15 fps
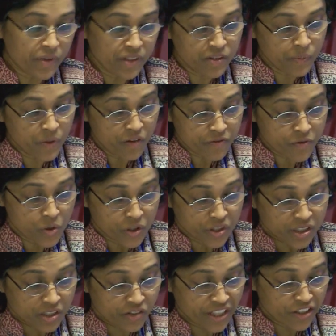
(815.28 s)
principle, of course,
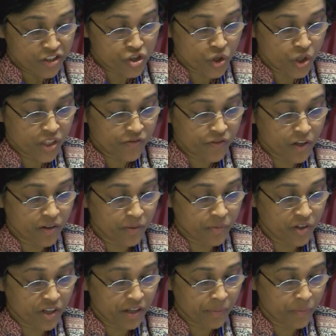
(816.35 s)
greater choice for
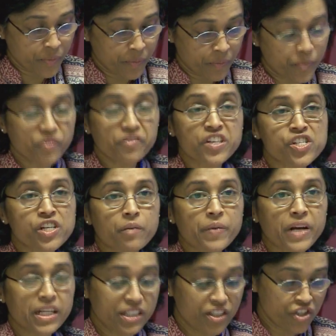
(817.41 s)
a professional
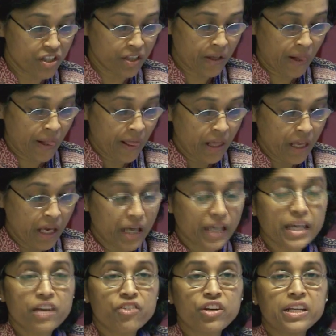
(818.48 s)
practitioner
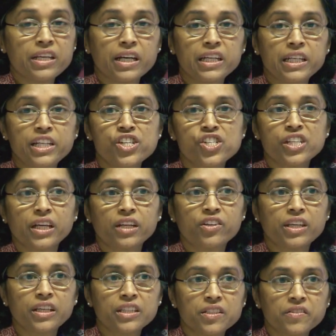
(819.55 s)
can really unleash their
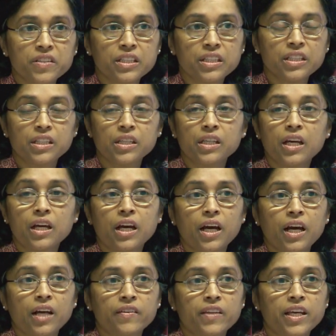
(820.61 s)
creativity
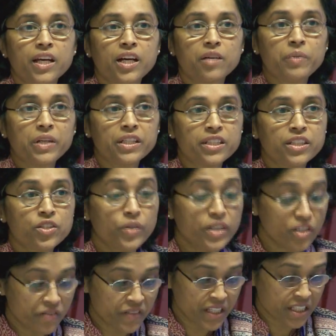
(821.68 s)
and their ability to
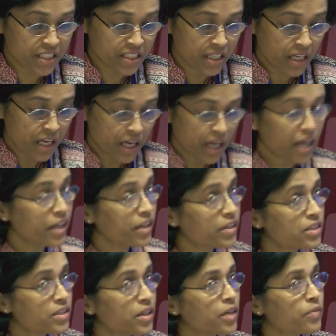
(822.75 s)
innovate
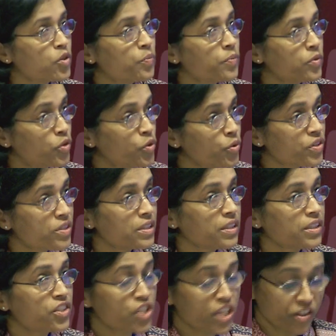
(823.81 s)
and to do
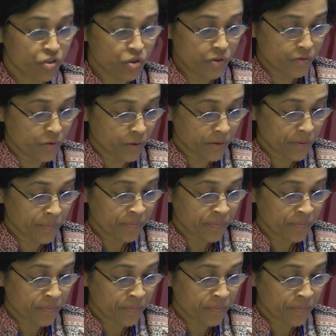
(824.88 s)
research and so forth.